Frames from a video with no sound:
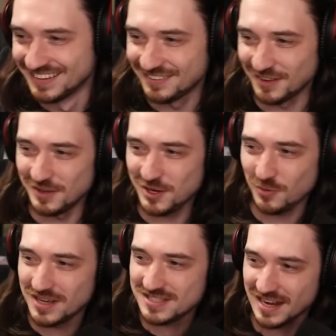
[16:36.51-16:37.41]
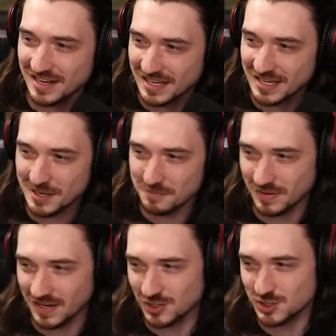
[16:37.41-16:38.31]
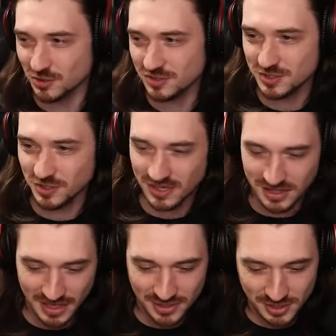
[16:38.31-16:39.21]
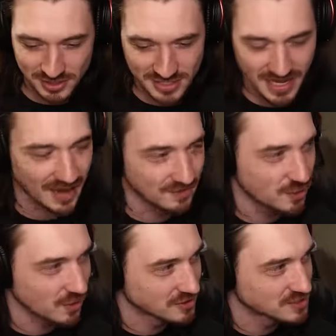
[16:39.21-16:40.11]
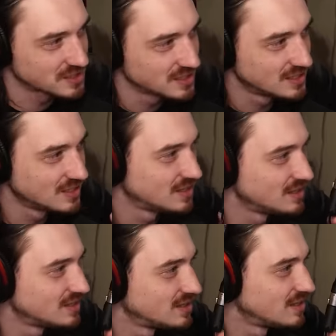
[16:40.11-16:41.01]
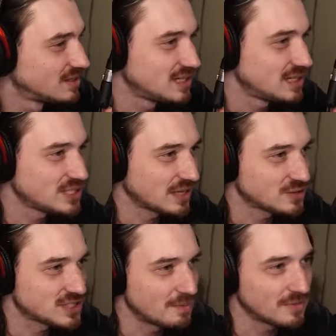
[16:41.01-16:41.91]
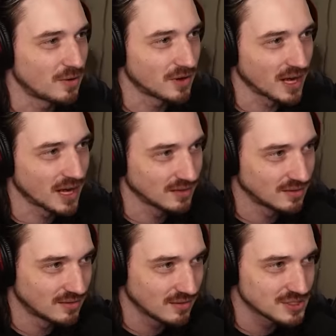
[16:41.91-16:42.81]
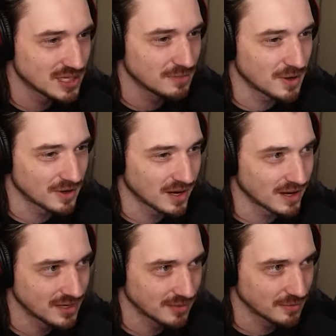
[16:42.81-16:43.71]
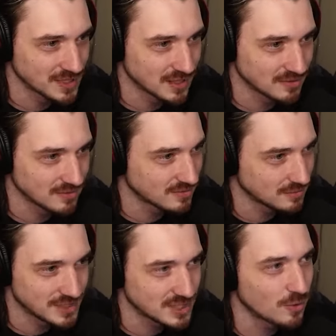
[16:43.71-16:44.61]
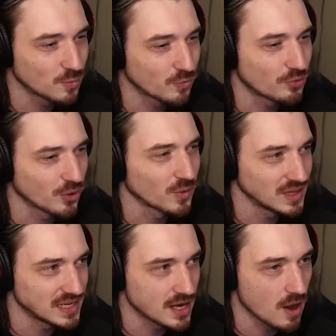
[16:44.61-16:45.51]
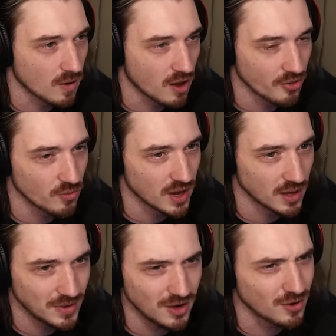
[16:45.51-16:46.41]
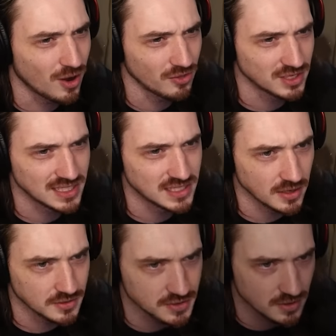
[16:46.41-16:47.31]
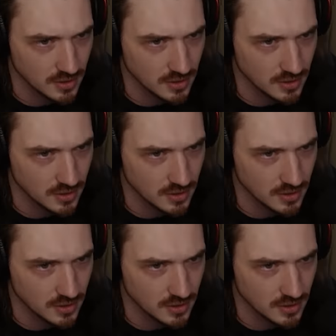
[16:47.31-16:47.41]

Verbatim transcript: Clearly, crates had an EMP to short circuit the engines. Yeah, of course. See, chat, there's something going on. There's something going on here that we don't thoroughly know all the way. We don't know all the details.